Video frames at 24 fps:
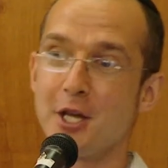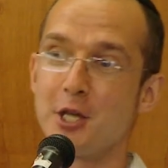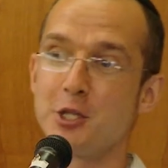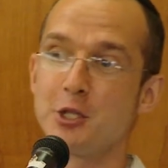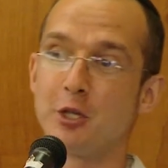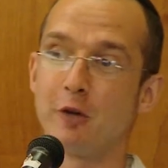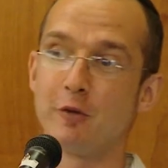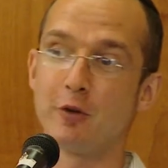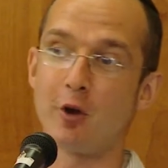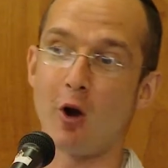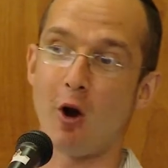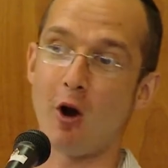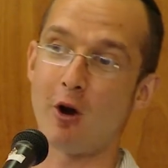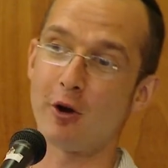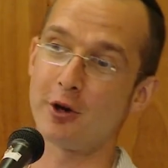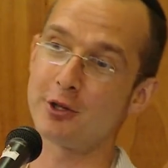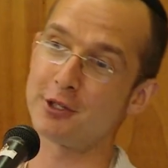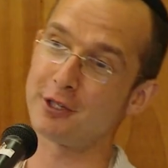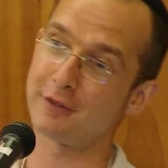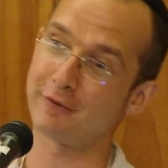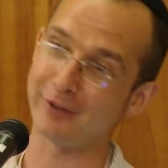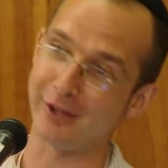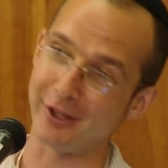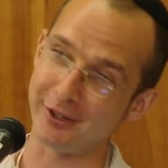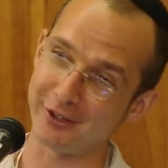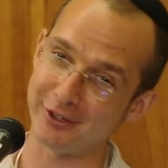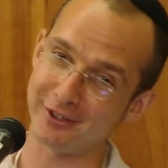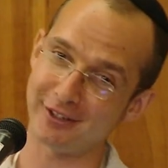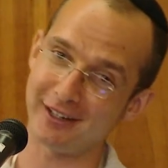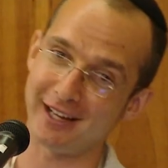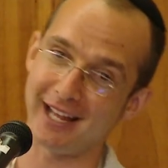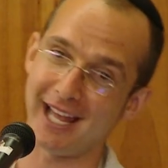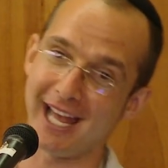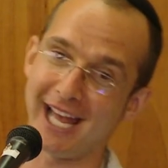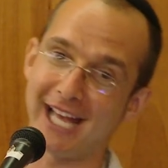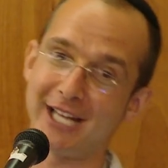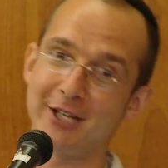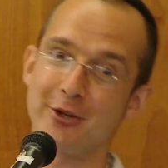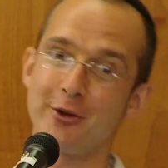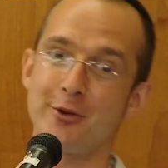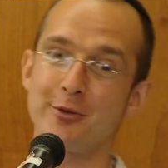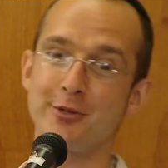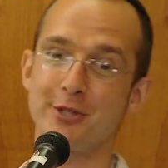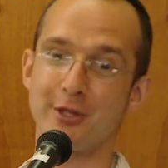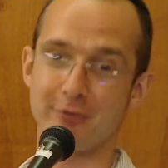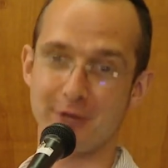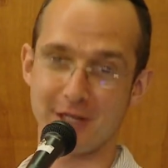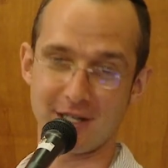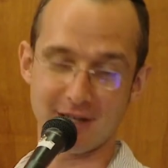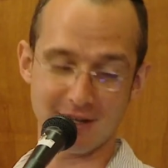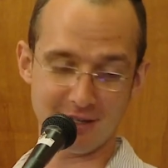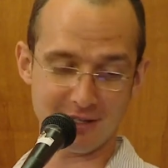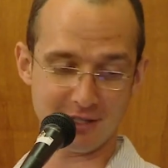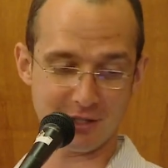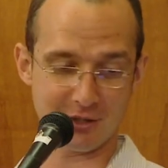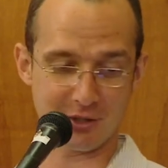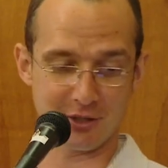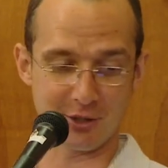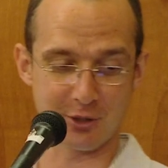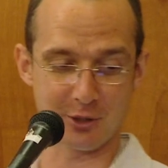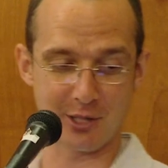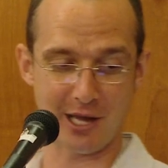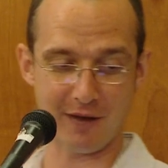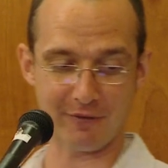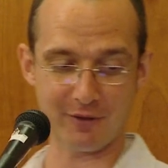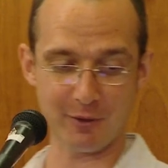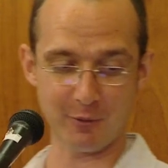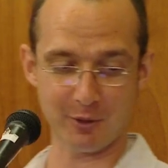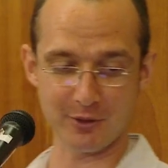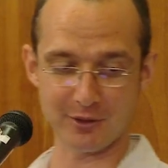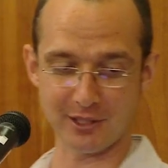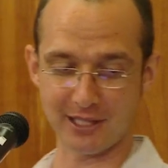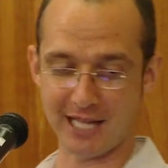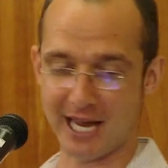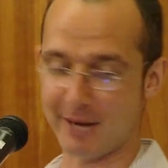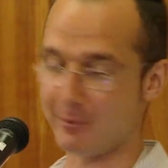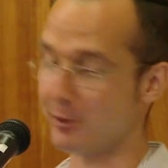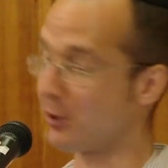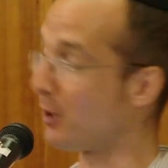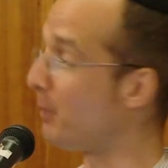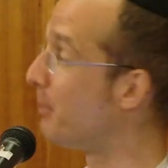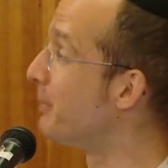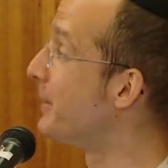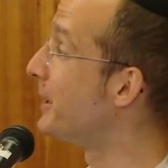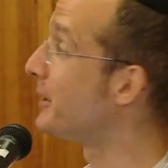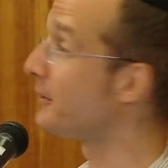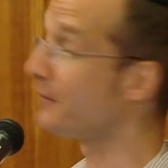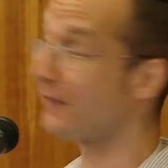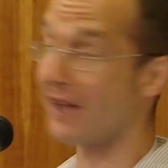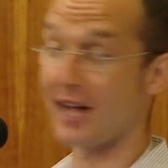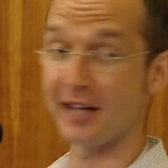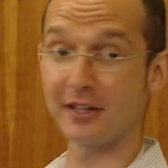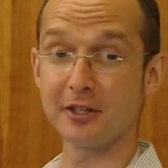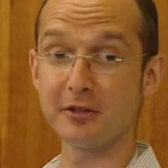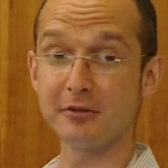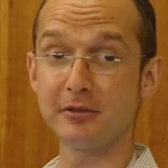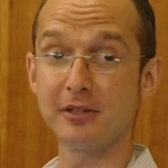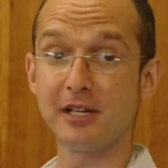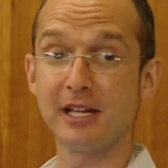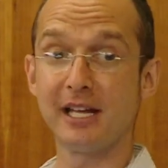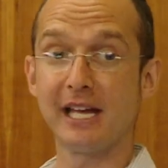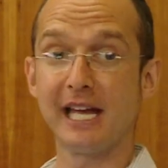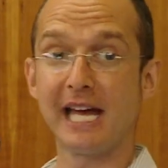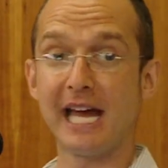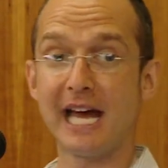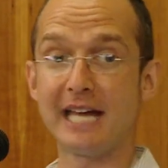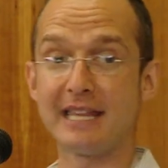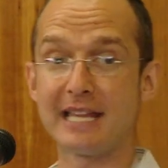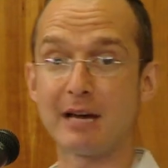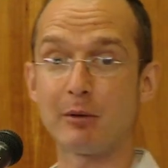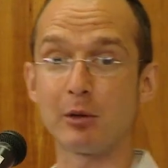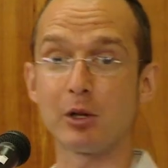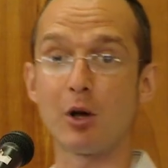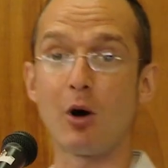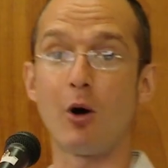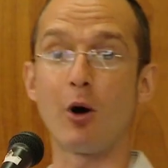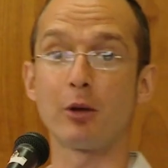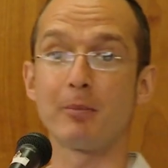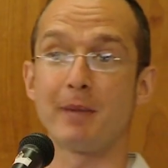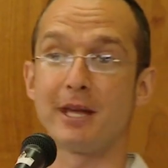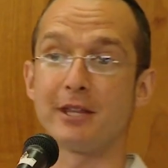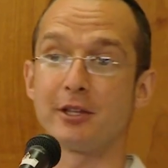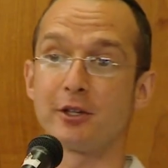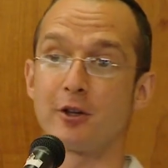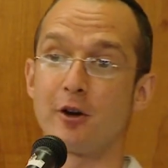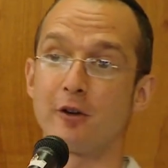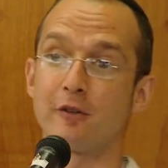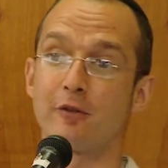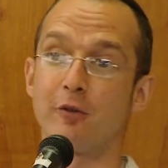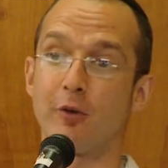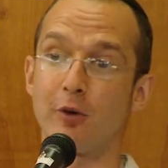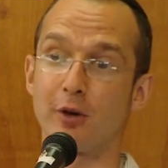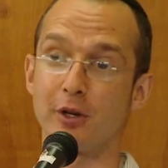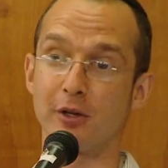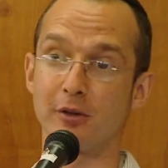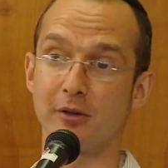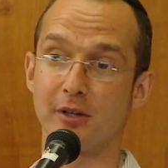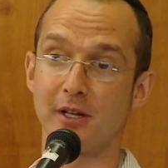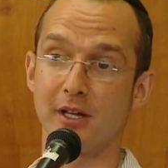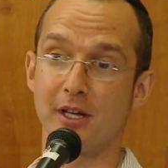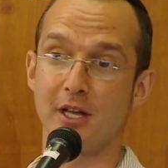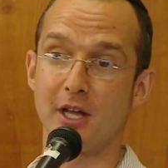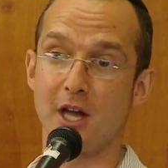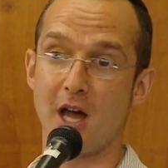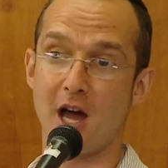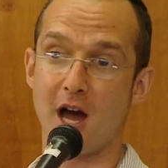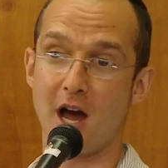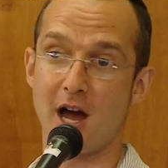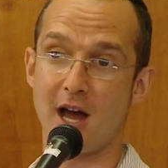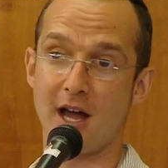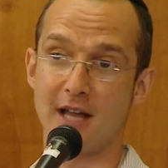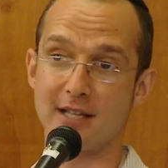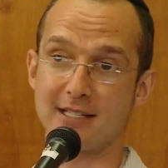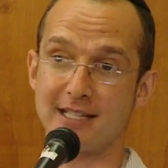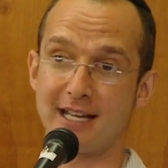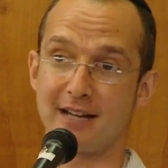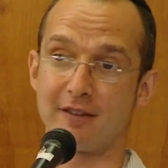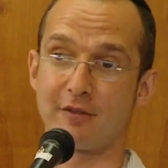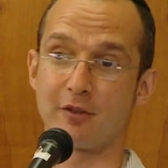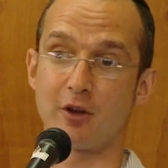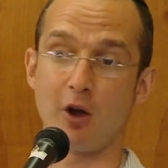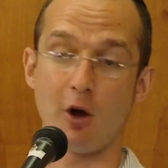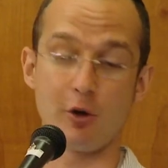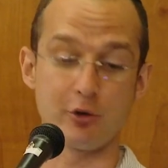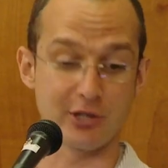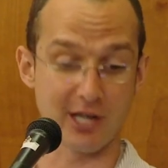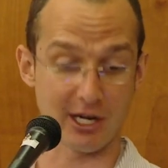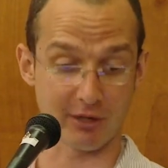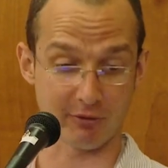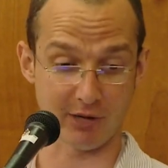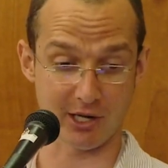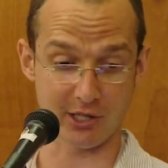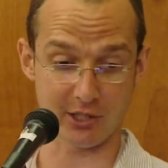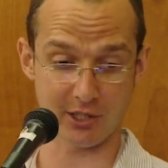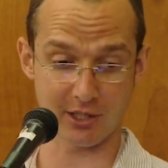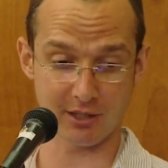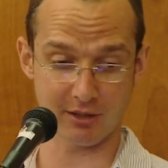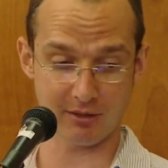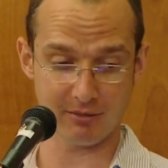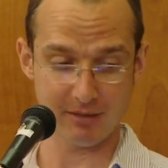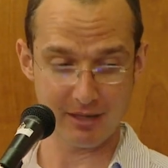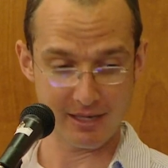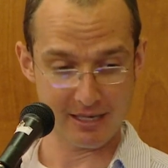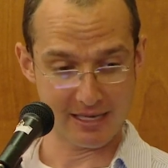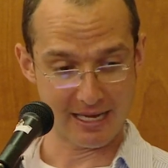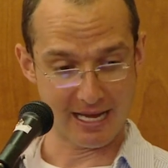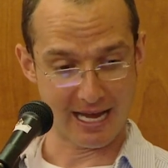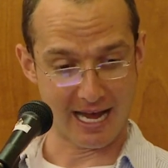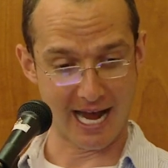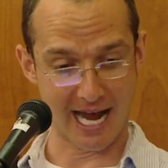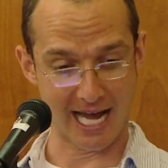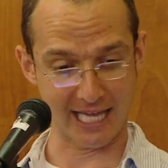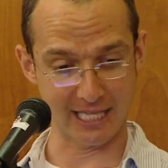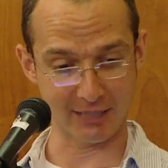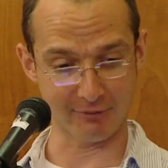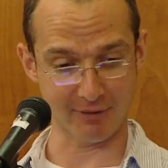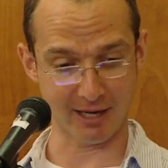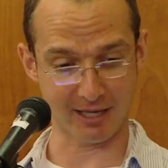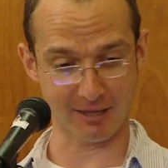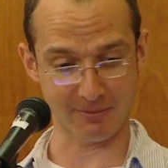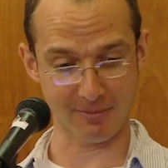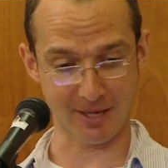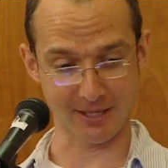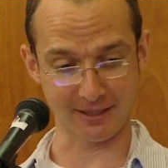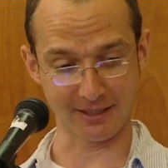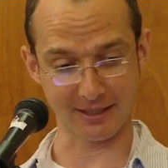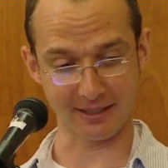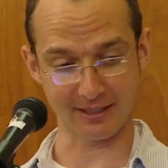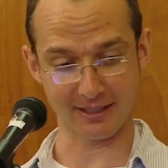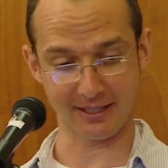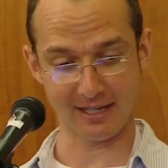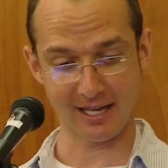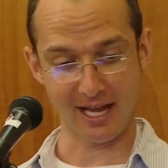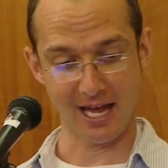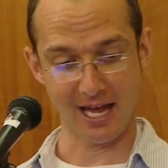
So if you are using Flutter and you're using Redux, you definitely want to use a library called built value, and that will automate the code for you. It's kind of code generation. Highly recommended.